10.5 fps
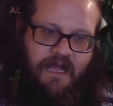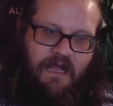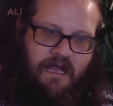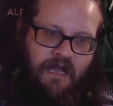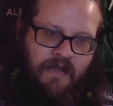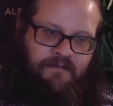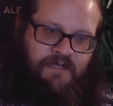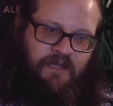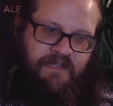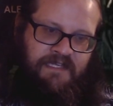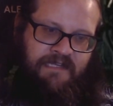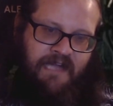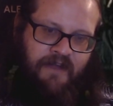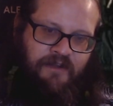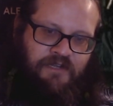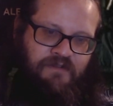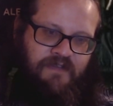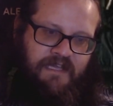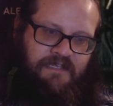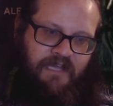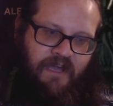So this started 2
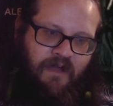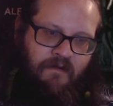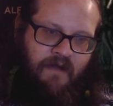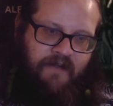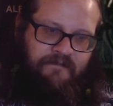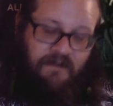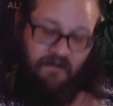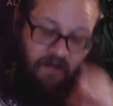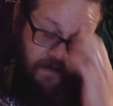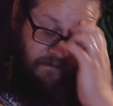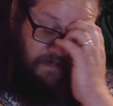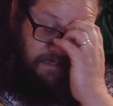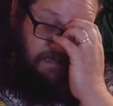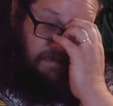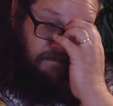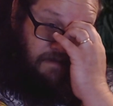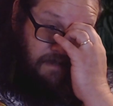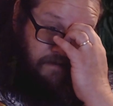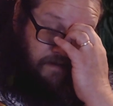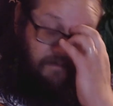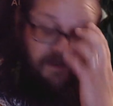years ago after I was
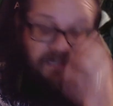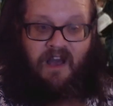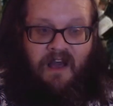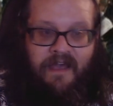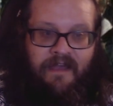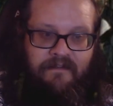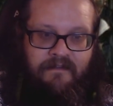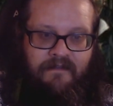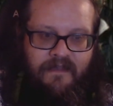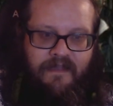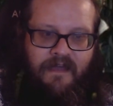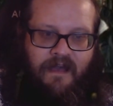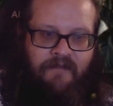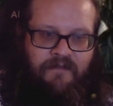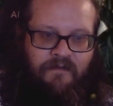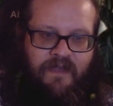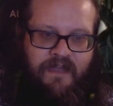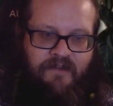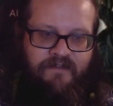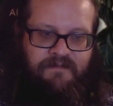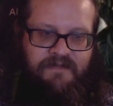incredibly tired. After working
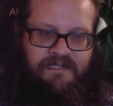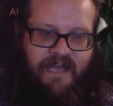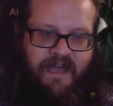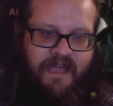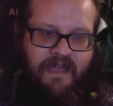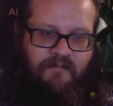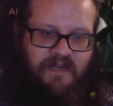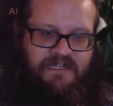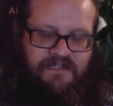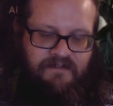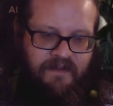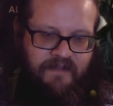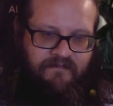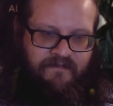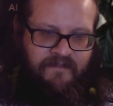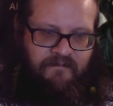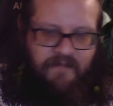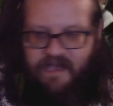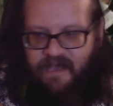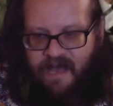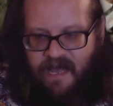at Christmas Day, my sister gifted
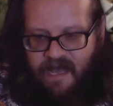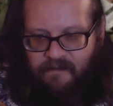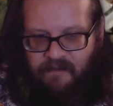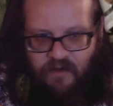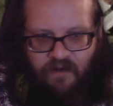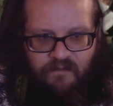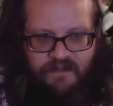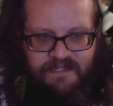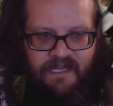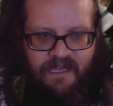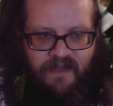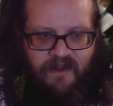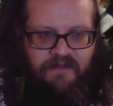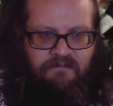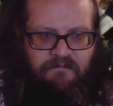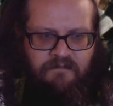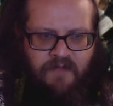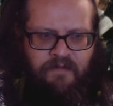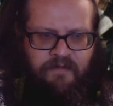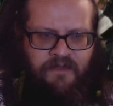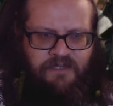me a bottle of whiskey, and I
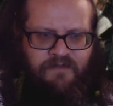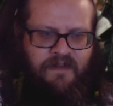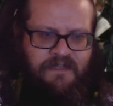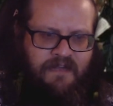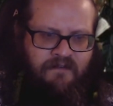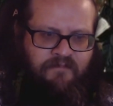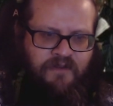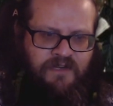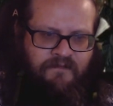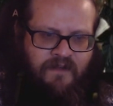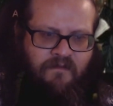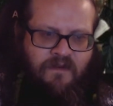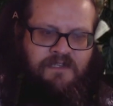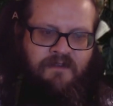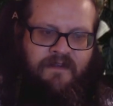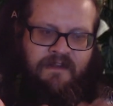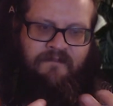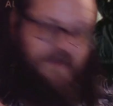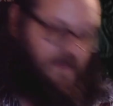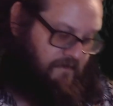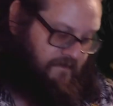don't think she realised how appreciative I was, so I did a
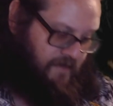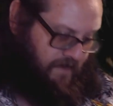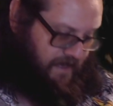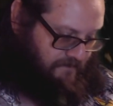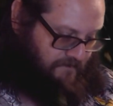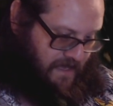video reviewing it.